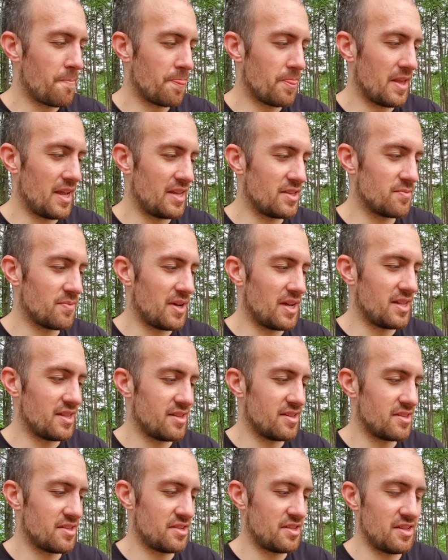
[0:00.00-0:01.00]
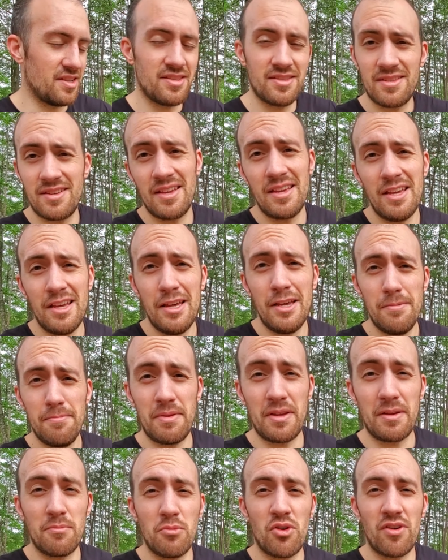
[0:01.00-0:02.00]
as well as just
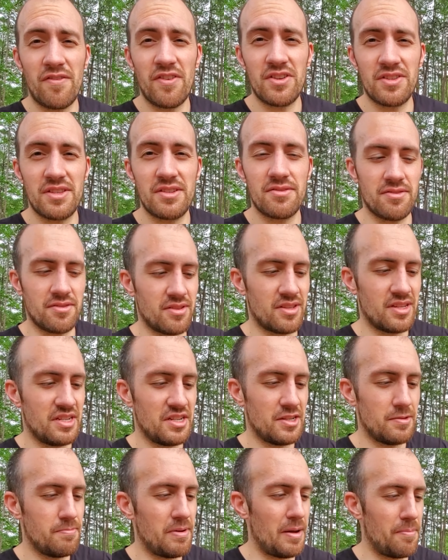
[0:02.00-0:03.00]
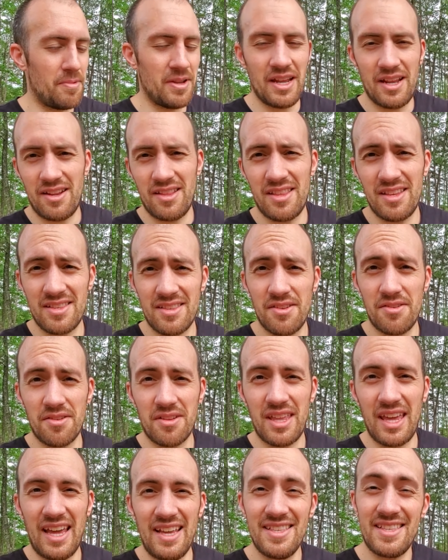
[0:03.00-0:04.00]
being more versatile. You can just pop it out of this little
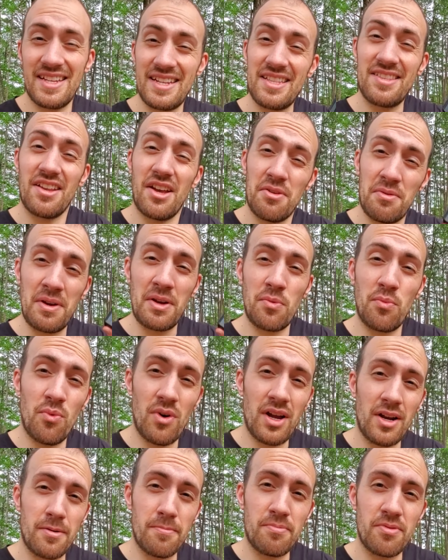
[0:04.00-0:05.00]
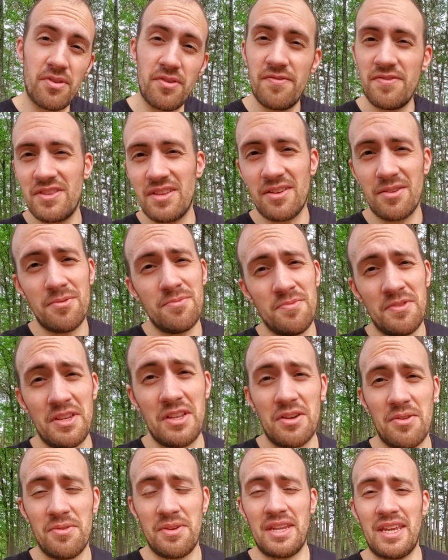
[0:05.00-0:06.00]
case, and it's already waterproof, so you
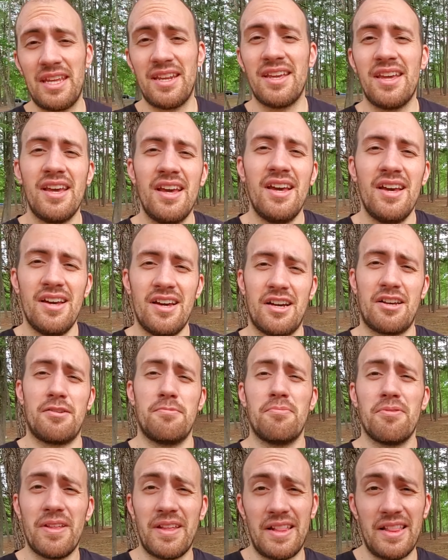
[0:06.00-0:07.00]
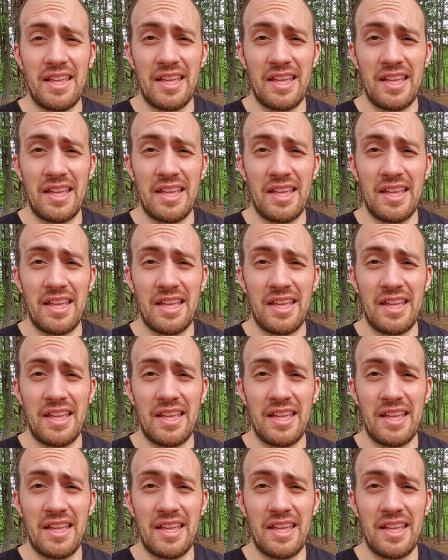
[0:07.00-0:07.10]
don't need a completely